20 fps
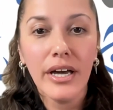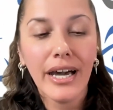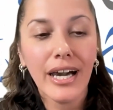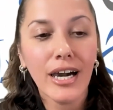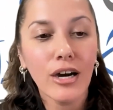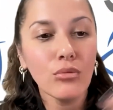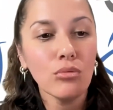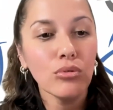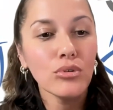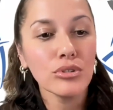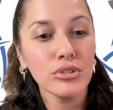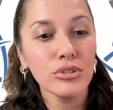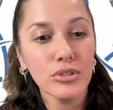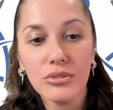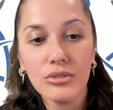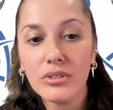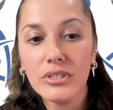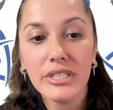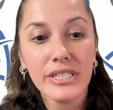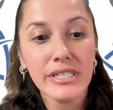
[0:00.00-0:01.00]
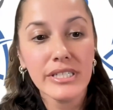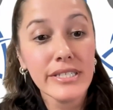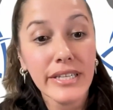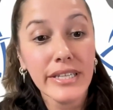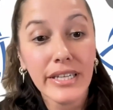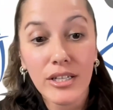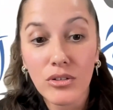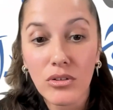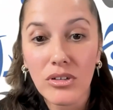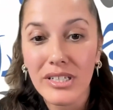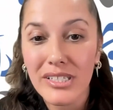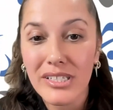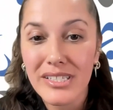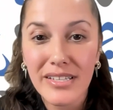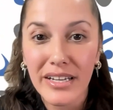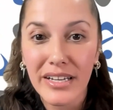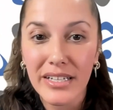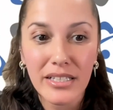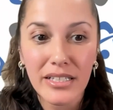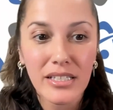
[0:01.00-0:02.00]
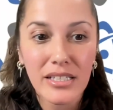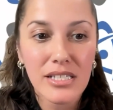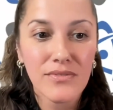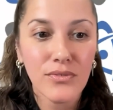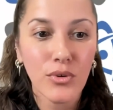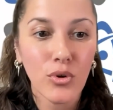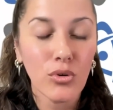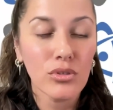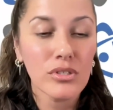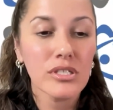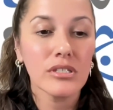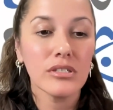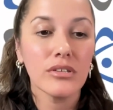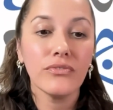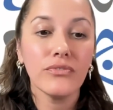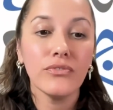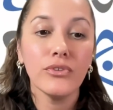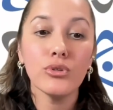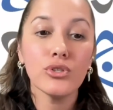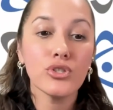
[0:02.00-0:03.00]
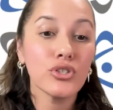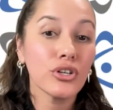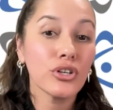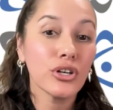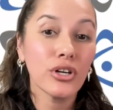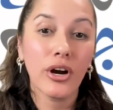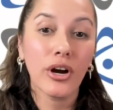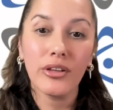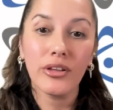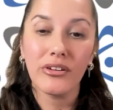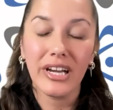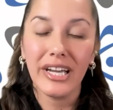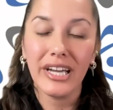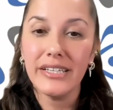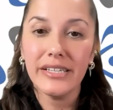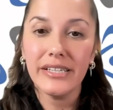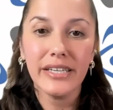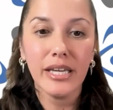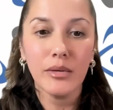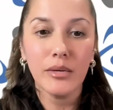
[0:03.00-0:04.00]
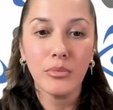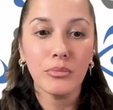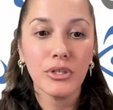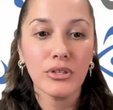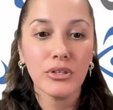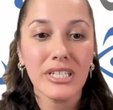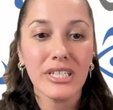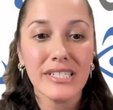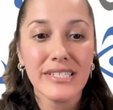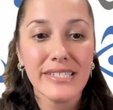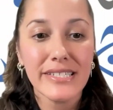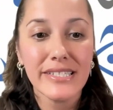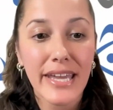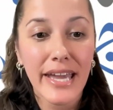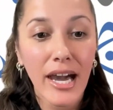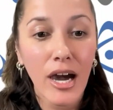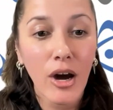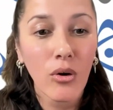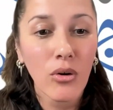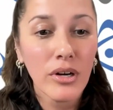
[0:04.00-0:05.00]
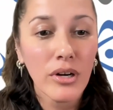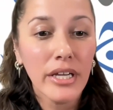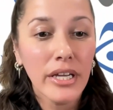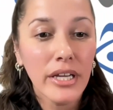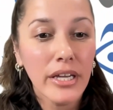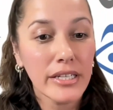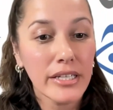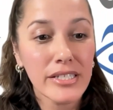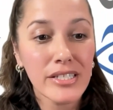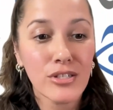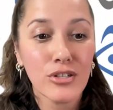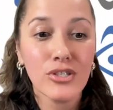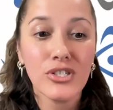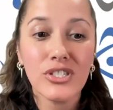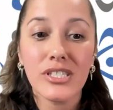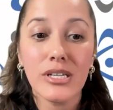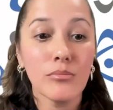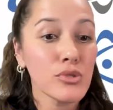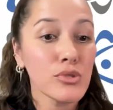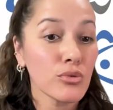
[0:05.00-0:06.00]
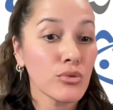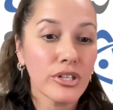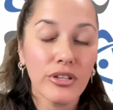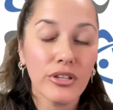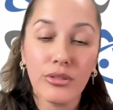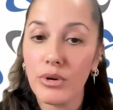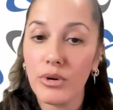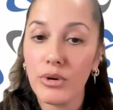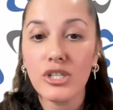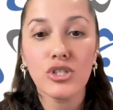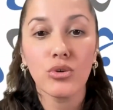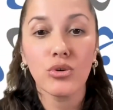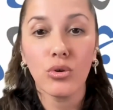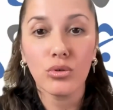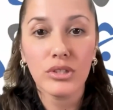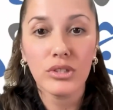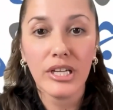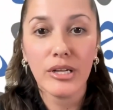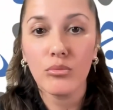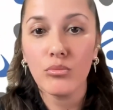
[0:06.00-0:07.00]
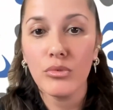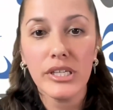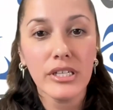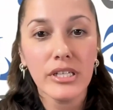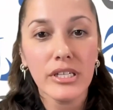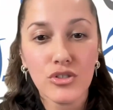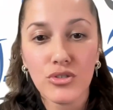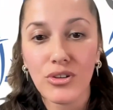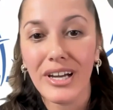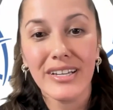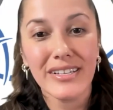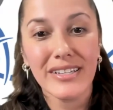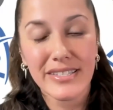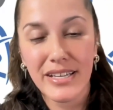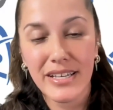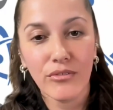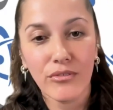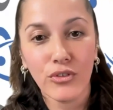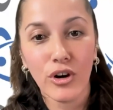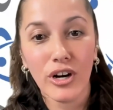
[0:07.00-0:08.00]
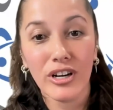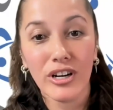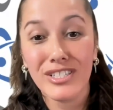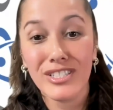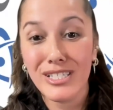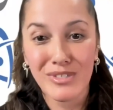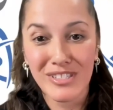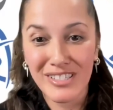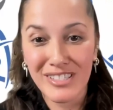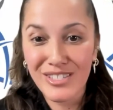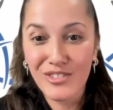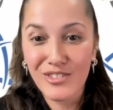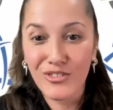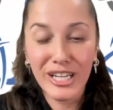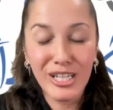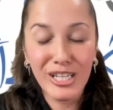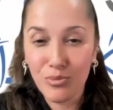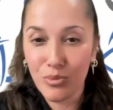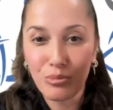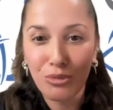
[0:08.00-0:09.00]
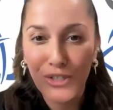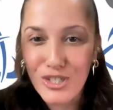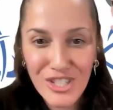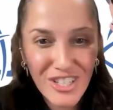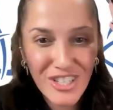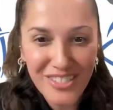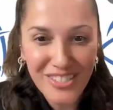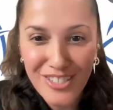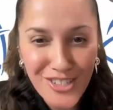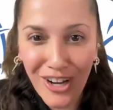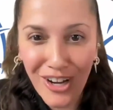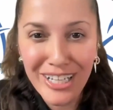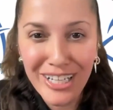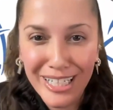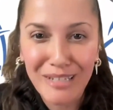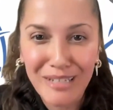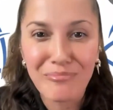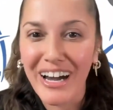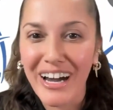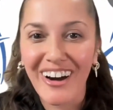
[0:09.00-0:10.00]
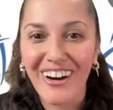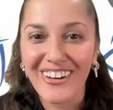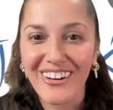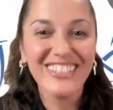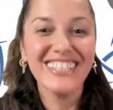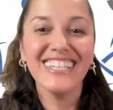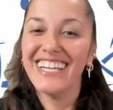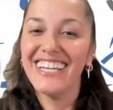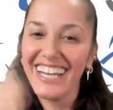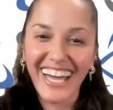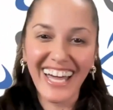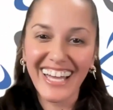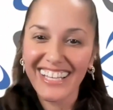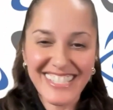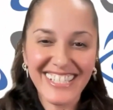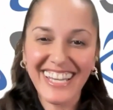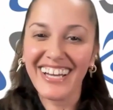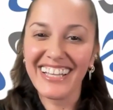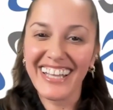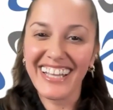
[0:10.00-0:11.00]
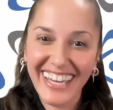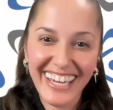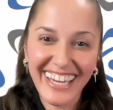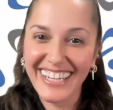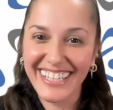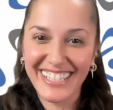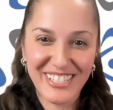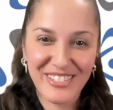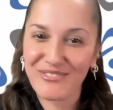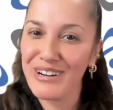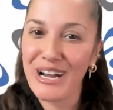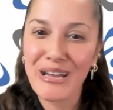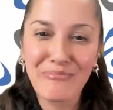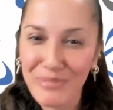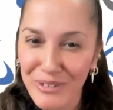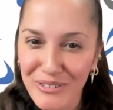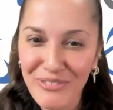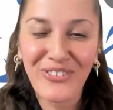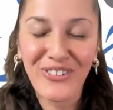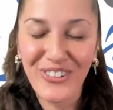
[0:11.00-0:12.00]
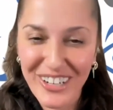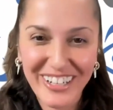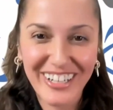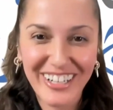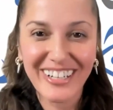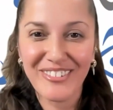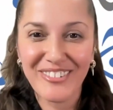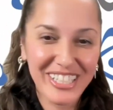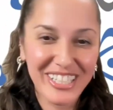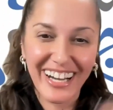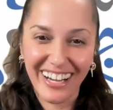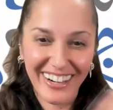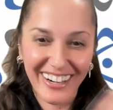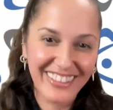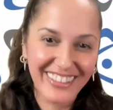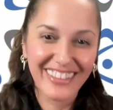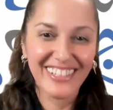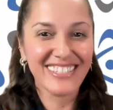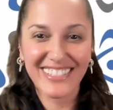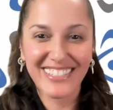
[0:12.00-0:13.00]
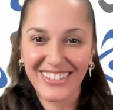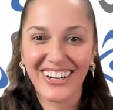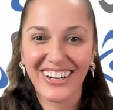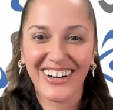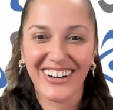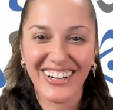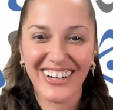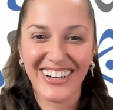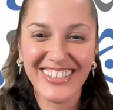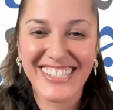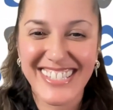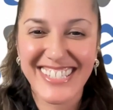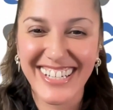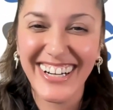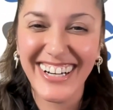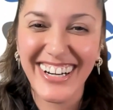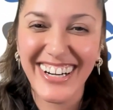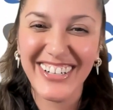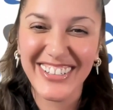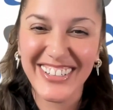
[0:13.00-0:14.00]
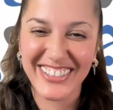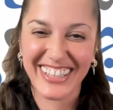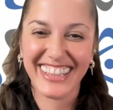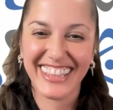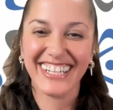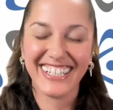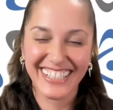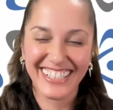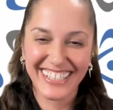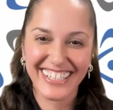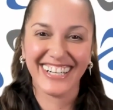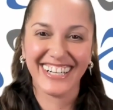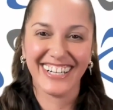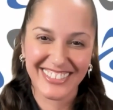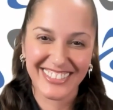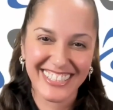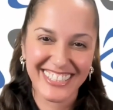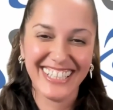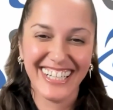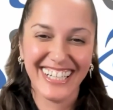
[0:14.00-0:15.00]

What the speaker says: How will Nucleus handle assigning these vulns in the future? Are there any capabilities now? And is there some sort of threshold that we can try to set for our teams? And this is great because we were just talking about SLAs right before we got on this call. So yep. There you go.